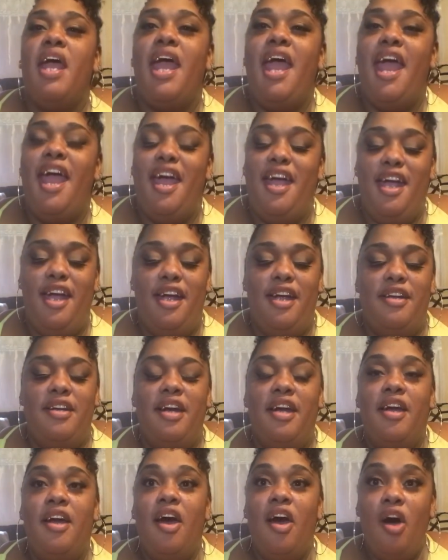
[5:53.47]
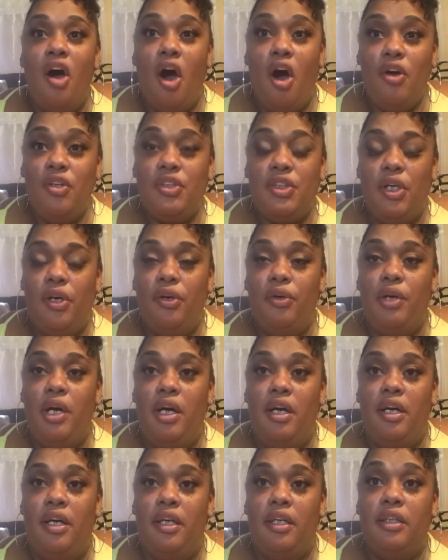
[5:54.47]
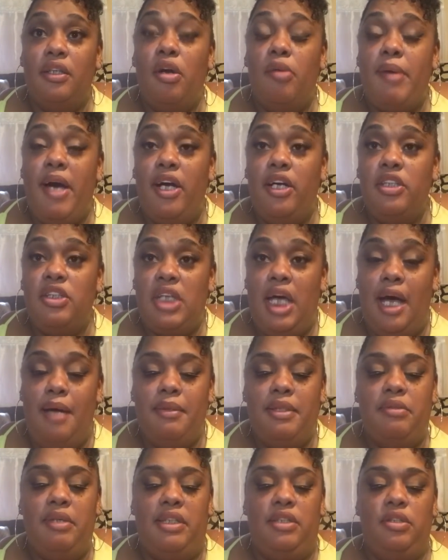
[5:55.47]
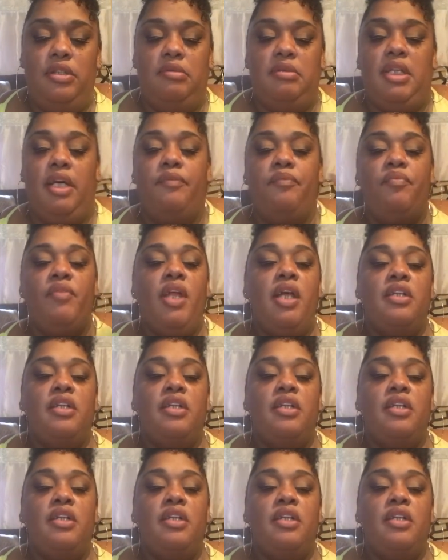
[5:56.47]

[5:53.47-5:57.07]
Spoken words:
And also go by her job because we had to do some stuff.